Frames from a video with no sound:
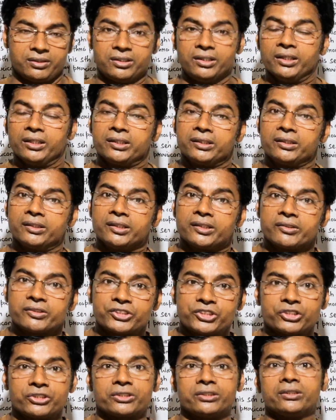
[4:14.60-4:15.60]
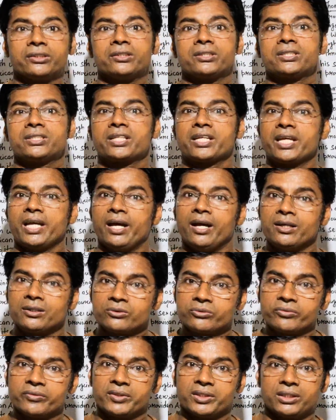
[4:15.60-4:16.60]
Colonel Richard
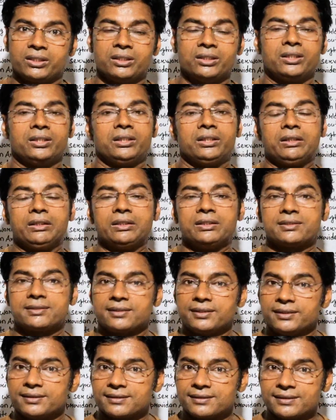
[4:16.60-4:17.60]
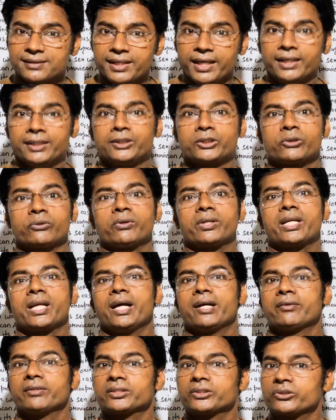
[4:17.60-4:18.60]
Cantwell is the central
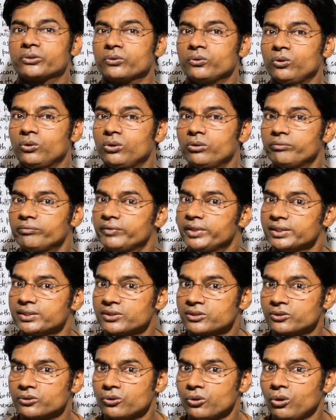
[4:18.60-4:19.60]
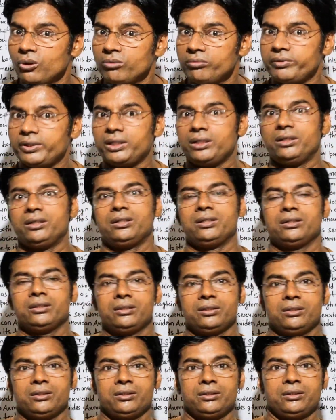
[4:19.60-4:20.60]
character of this novel.
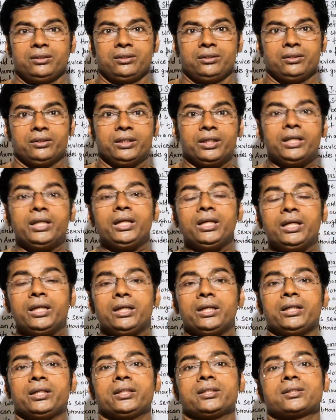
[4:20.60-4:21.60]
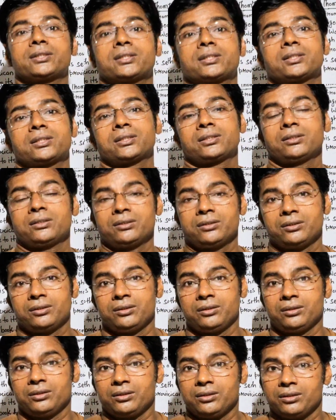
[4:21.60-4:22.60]
He is
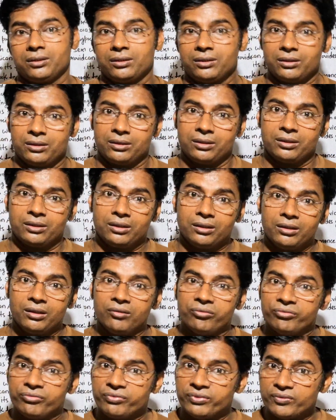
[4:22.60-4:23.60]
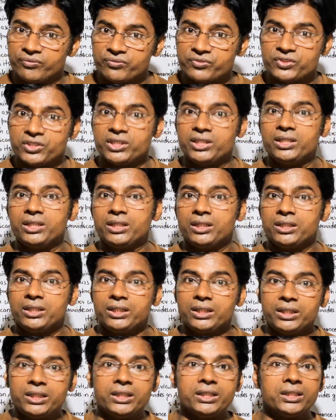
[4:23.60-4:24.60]
a
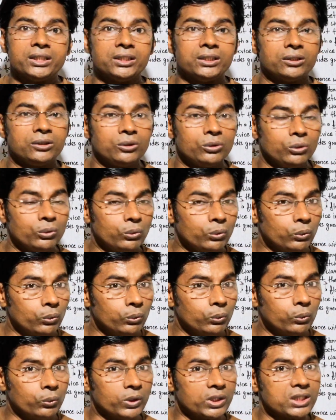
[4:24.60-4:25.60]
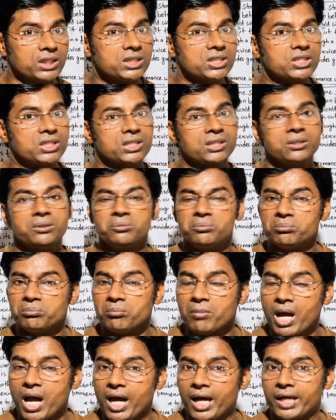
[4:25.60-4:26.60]
50-year-old
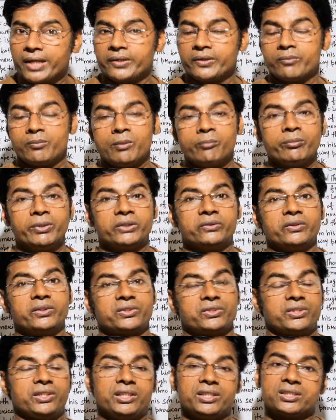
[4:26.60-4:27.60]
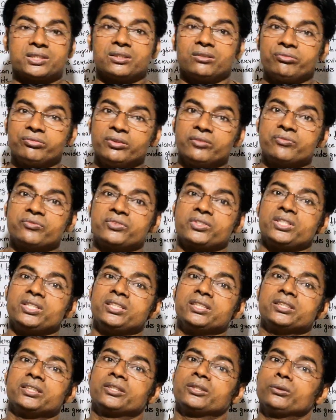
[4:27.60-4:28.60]
man. Remember this, he is a
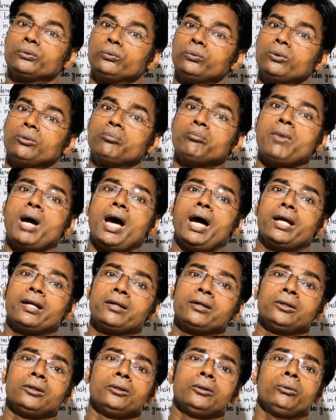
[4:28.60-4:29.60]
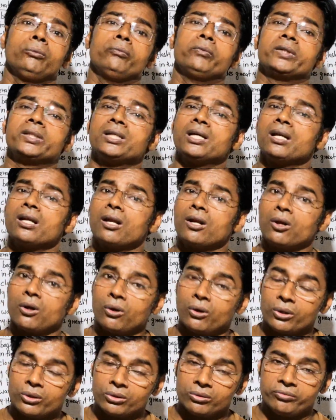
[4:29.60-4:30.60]
50-year-old man with a
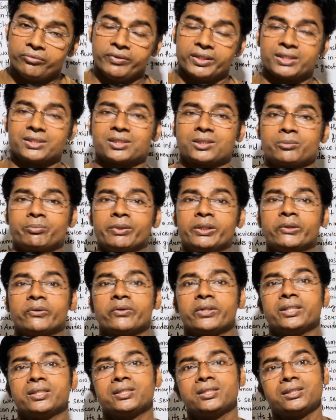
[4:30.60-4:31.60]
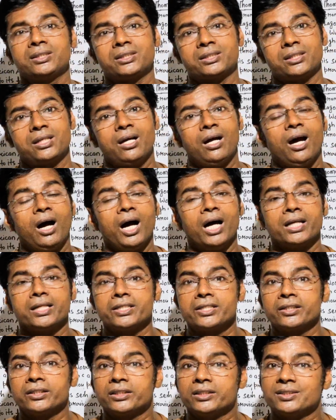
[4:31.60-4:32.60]
lot of experience
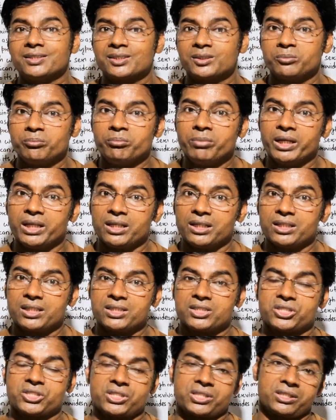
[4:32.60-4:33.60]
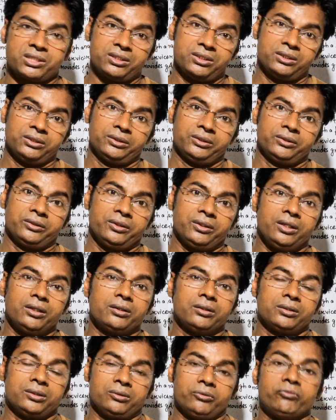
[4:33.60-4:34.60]
under his belt.
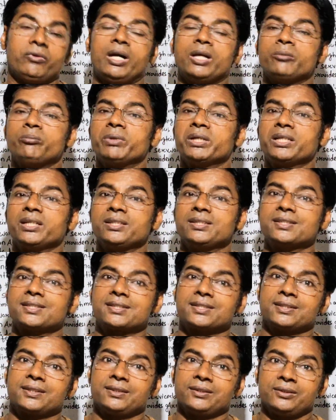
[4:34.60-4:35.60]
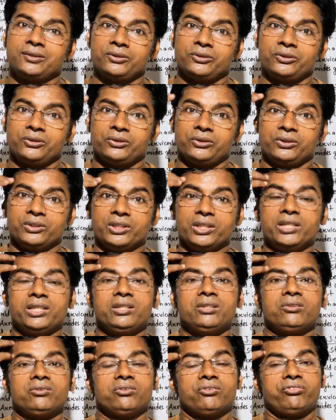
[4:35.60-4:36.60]
Why? Because
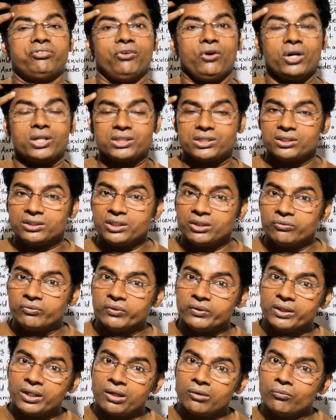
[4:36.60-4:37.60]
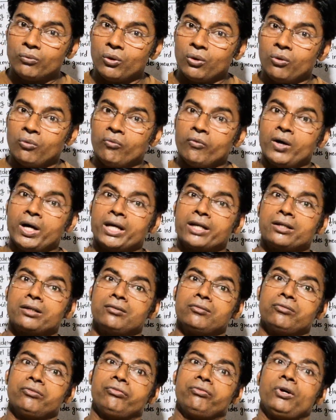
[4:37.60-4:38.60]
he fought the World War I,
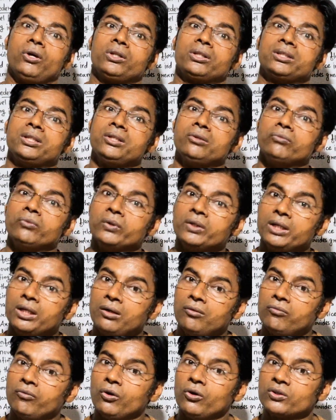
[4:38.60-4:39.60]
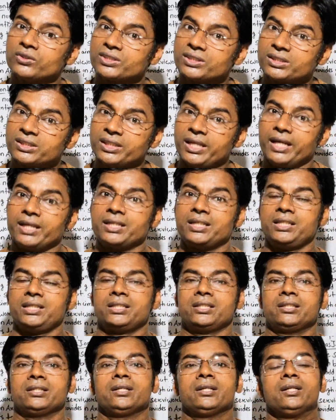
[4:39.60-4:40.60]
fought the World War
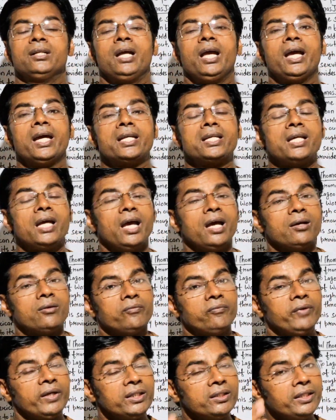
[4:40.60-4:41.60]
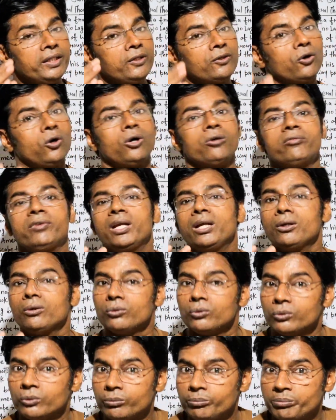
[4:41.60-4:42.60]
II. And when the novel
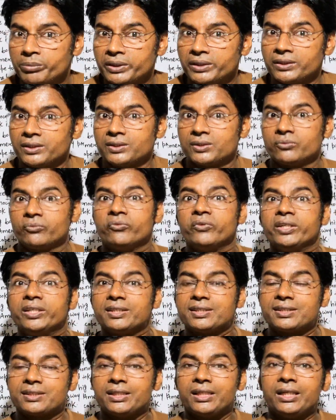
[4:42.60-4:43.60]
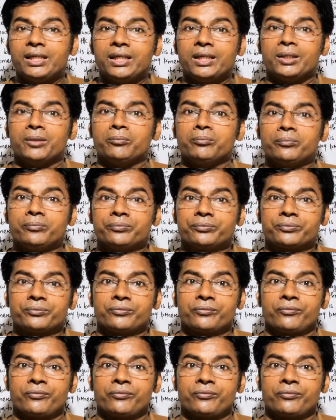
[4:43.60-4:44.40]
opens, we see him